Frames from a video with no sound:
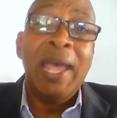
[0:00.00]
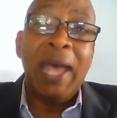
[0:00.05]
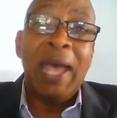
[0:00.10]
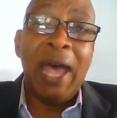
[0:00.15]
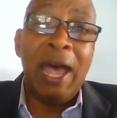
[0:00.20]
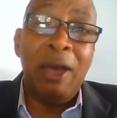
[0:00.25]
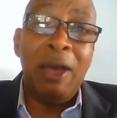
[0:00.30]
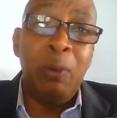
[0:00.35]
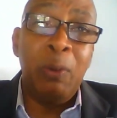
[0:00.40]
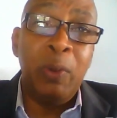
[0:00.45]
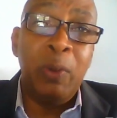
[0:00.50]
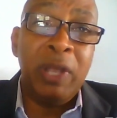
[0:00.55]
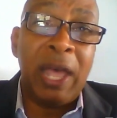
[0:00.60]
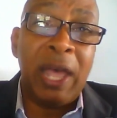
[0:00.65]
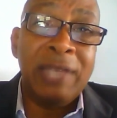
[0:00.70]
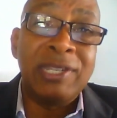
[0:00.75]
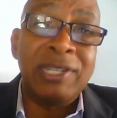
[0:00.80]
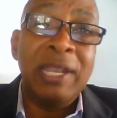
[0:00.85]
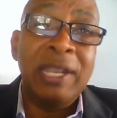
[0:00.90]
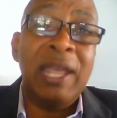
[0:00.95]

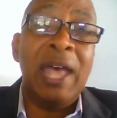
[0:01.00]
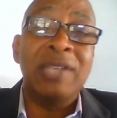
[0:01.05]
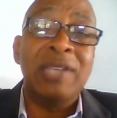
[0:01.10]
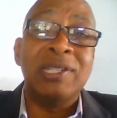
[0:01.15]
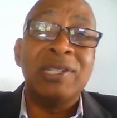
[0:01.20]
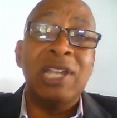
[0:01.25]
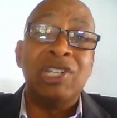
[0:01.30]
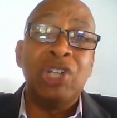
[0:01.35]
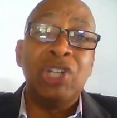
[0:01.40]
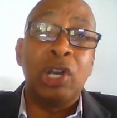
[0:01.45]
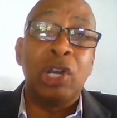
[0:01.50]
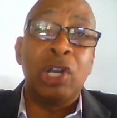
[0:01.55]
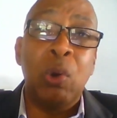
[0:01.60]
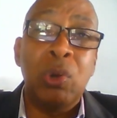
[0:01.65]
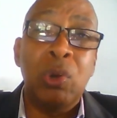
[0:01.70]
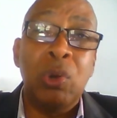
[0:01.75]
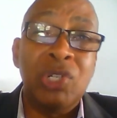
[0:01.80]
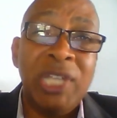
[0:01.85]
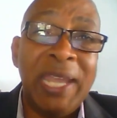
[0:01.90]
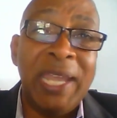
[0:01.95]
as the dirt
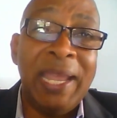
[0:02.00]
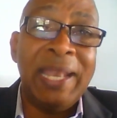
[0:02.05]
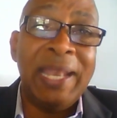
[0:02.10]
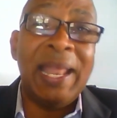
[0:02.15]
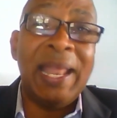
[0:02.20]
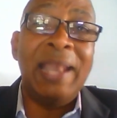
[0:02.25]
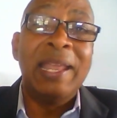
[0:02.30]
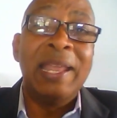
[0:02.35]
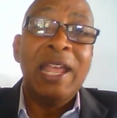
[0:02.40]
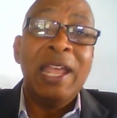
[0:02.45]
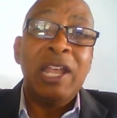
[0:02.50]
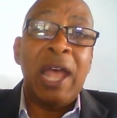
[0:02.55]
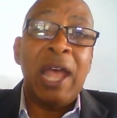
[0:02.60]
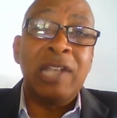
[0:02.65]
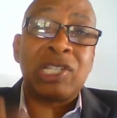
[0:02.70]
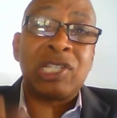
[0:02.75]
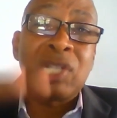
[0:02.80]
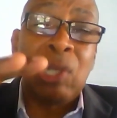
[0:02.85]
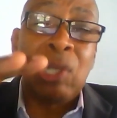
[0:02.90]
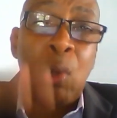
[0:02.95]
goes in
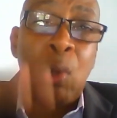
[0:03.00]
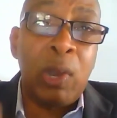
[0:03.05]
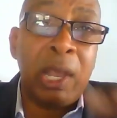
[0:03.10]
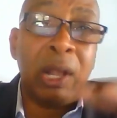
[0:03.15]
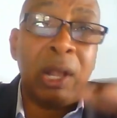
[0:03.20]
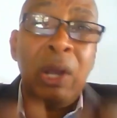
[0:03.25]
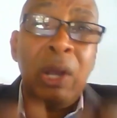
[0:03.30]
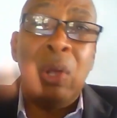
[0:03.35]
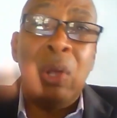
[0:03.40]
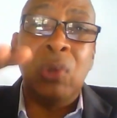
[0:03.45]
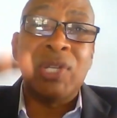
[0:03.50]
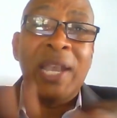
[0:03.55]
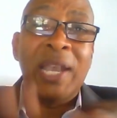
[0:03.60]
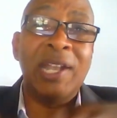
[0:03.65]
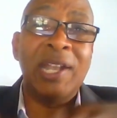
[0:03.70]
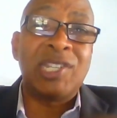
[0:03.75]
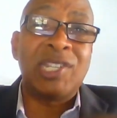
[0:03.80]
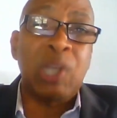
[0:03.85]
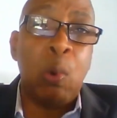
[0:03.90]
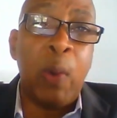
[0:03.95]
and slowly close, and
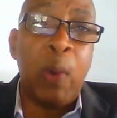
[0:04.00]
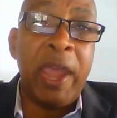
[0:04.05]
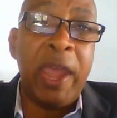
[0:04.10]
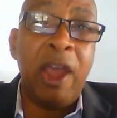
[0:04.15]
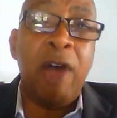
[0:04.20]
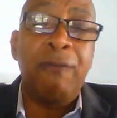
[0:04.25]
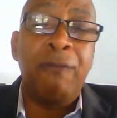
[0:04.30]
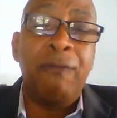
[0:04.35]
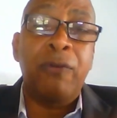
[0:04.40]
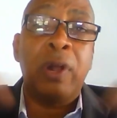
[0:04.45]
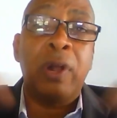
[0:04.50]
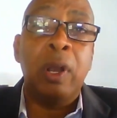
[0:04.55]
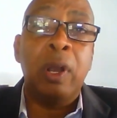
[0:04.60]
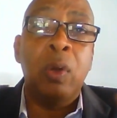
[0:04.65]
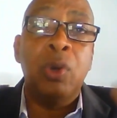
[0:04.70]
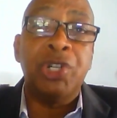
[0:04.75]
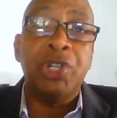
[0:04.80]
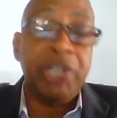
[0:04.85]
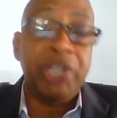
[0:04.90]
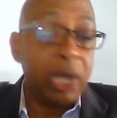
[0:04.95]
it's a way of
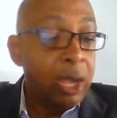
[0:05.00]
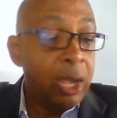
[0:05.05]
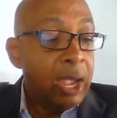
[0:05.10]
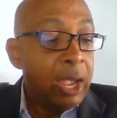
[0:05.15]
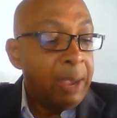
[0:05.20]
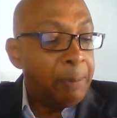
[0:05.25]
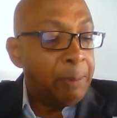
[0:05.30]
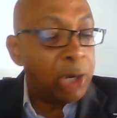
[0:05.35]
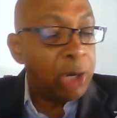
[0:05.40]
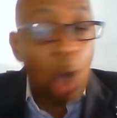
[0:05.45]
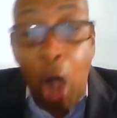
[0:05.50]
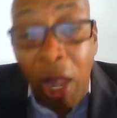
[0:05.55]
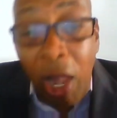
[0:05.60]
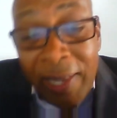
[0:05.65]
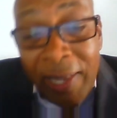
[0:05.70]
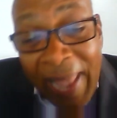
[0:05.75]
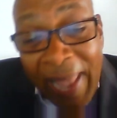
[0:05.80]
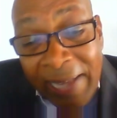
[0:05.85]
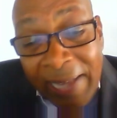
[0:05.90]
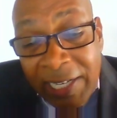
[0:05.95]
closure. But
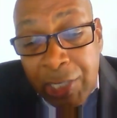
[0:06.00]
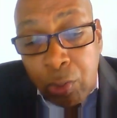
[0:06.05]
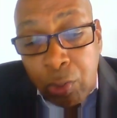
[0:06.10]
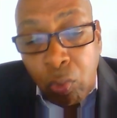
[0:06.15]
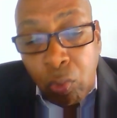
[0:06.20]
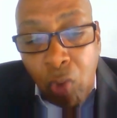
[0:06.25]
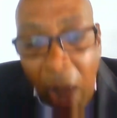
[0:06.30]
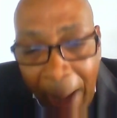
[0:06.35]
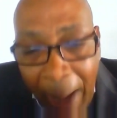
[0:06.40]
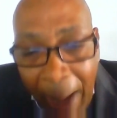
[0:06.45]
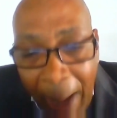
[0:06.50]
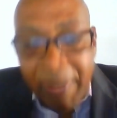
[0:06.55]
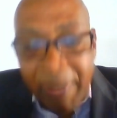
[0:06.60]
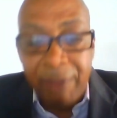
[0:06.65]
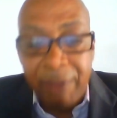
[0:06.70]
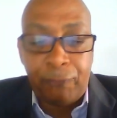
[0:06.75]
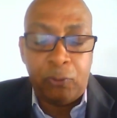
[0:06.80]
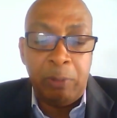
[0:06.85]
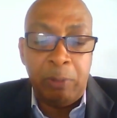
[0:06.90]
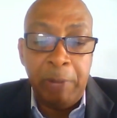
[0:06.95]
all that is robbed
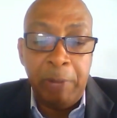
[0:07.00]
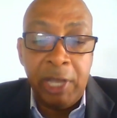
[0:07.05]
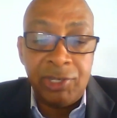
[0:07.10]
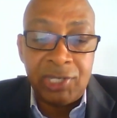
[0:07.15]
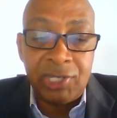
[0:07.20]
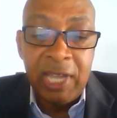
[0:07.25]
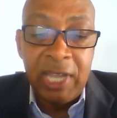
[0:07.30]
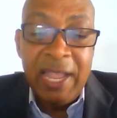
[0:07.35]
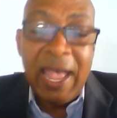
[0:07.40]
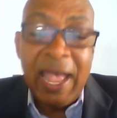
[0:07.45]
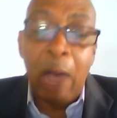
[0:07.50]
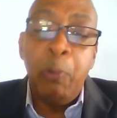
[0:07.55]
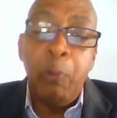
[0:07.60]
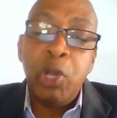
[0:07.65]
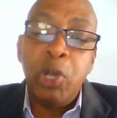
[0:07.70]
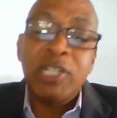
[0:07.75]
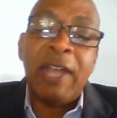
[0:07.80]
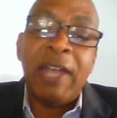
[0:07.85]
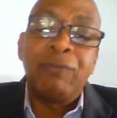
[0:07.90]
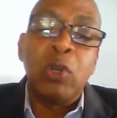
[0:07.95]
from us, and
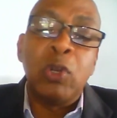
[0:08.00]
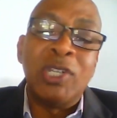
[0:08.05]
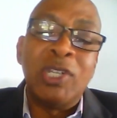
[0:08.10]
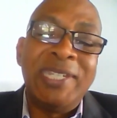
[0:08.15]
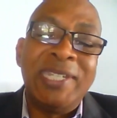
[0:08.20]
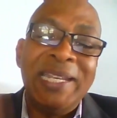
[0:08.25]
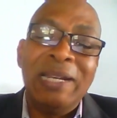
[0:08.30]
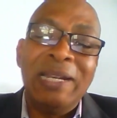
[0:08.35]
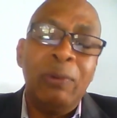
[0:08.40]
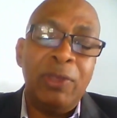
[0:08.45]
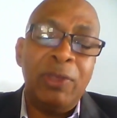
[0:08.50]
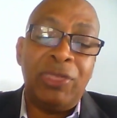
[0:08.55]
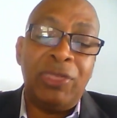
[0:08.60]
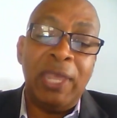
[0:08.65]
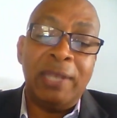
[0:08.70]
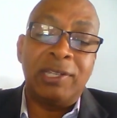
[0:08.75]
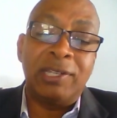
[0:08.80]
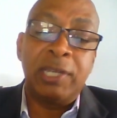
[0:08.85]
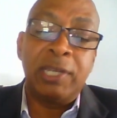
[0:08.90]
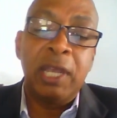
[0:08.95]
we just have to deal with
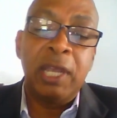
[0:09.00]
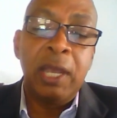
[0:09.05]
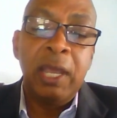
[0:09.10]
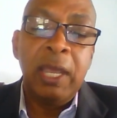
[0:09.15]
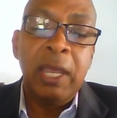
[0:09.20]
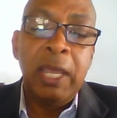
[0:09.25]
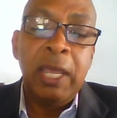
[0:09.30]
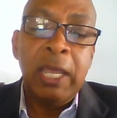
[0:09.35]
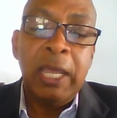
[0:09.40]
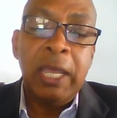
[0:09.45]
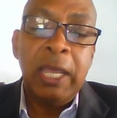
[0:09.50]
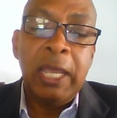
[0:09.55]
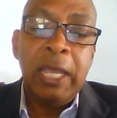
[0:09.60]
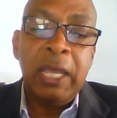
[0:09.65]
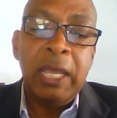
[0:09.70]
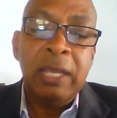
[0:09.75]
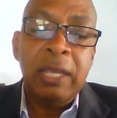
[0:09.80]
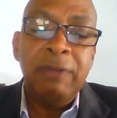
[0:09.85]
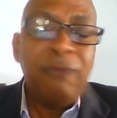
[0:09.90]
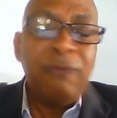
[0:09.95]
it,
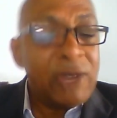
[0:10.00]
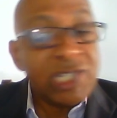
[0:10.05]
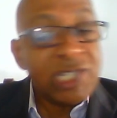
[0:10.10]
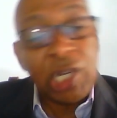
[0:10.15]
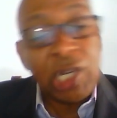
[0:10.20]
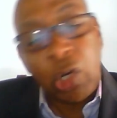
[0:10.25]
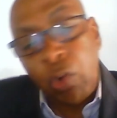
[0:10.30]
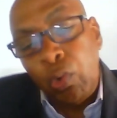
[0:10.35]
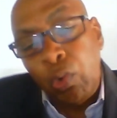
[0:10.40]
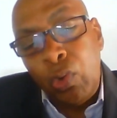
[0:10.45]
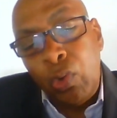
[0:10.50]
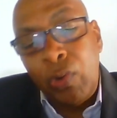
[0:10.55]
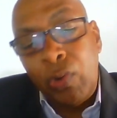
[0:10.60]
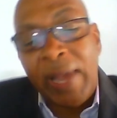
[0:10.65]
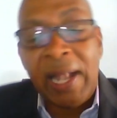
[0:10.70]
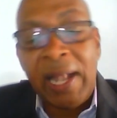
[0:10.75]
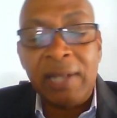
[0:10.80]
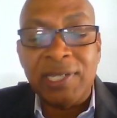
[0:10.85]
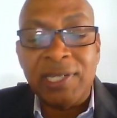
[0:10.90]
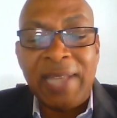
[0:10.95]
face the cruel
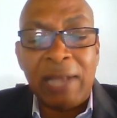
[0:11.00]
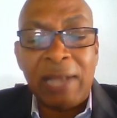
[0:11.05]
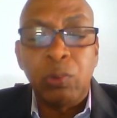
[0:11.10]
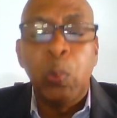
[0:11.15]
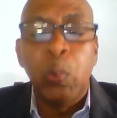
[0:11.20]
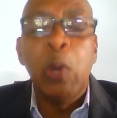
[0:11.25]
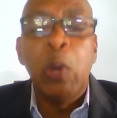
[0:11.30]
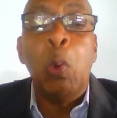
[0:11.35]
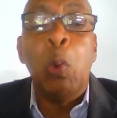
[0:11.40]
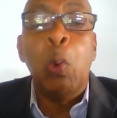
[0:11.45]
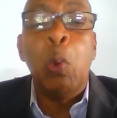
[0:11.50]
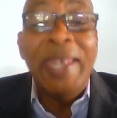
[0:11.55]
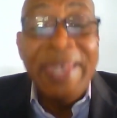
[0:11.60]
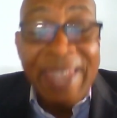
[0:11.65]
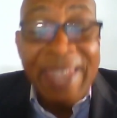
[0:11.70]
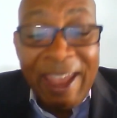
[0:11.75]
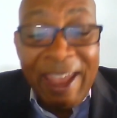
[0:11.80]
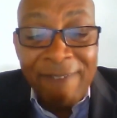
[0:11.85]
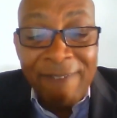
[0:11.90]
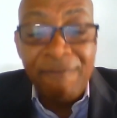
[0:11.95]
reality that we will
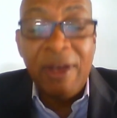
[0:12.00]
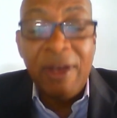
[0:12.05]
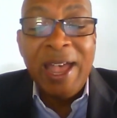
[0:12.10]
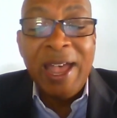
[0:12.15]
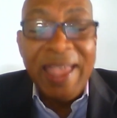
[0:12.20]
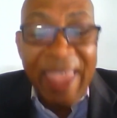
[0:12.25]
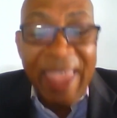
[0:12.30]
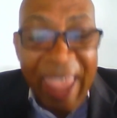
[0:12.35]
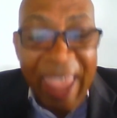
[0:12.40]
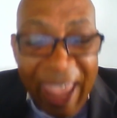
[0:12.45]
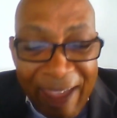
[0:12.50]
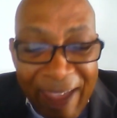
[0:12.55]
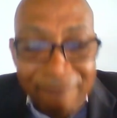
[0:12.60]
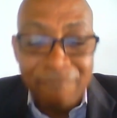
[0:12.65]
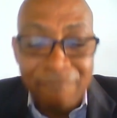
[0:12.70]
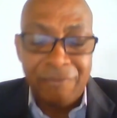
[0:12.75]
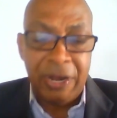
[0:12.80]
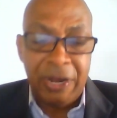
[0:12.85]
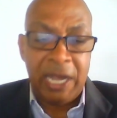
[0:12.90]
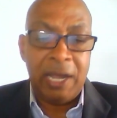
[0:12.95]
never,
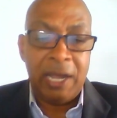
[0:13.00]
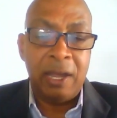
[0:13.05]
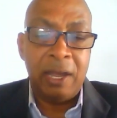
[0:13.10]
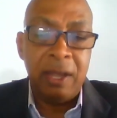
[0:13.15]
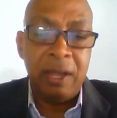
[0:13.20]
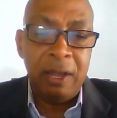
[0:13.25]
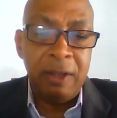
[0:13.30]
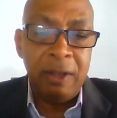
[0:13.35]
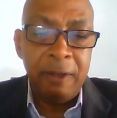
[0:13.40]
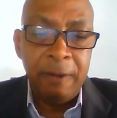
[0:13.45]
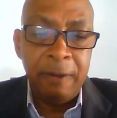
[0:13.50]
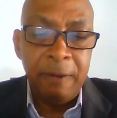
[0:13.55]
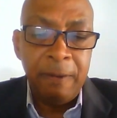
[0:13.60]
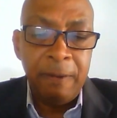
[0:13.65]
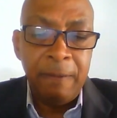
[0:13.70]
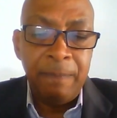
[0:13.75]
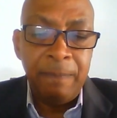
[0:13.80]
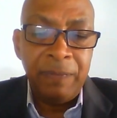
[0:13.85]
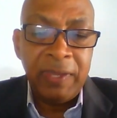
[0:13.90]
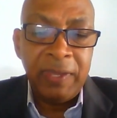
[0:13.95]
ever
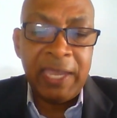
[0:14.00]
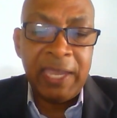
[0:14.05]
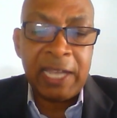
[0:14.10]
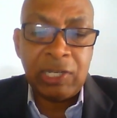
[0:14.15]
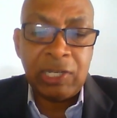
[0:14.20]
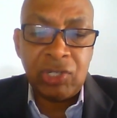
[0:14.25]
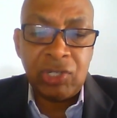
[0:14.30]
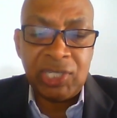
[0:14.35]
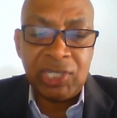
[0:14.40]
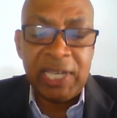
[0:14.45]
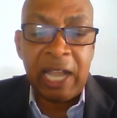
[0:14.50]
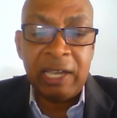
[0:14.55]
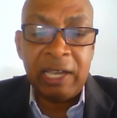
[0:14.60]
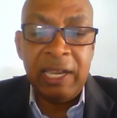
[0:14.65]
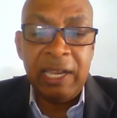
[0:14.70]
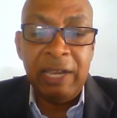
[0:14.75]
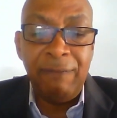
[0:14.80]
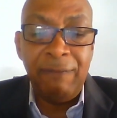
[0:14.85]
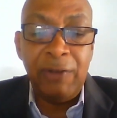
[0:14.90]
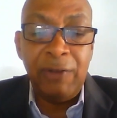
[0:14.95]
get to see that
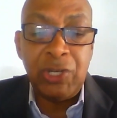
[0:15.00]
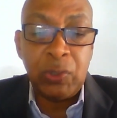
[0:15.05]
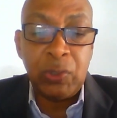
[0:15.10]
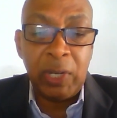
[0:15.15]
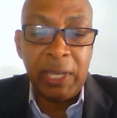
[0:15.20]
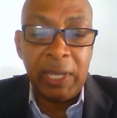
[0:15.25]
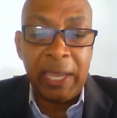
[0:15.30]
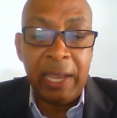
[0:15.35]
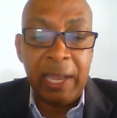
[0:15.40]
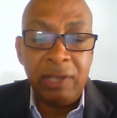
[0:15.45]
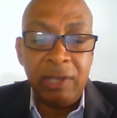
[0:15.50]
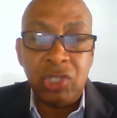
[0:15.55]
individual again.